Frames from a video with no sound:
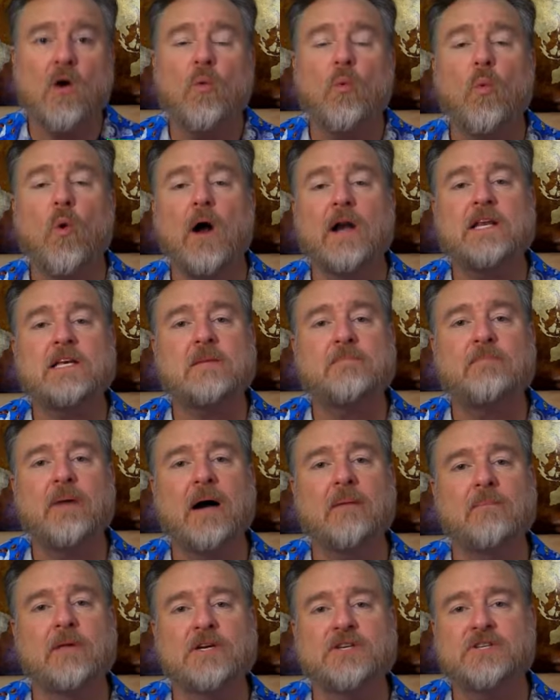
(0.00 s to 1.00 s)
wanting to
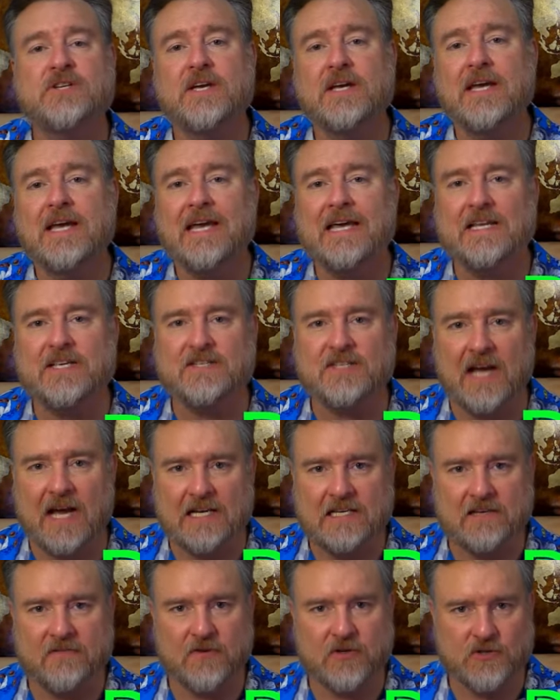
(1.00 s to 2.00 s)
publish in a
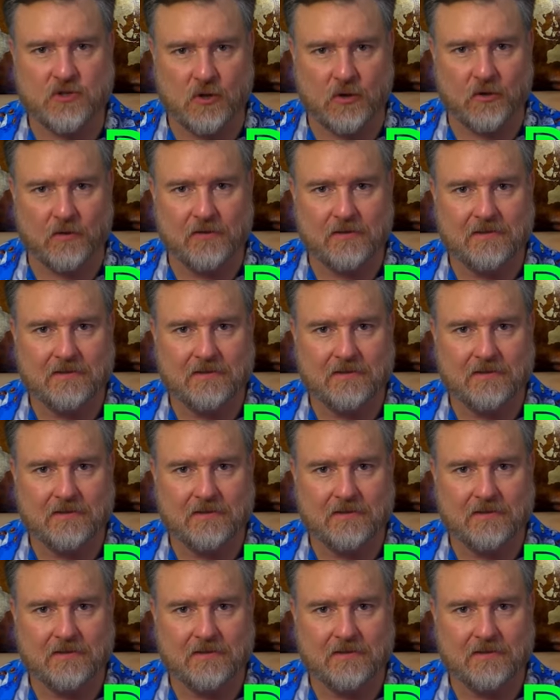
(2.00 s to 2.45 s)
scientific journal.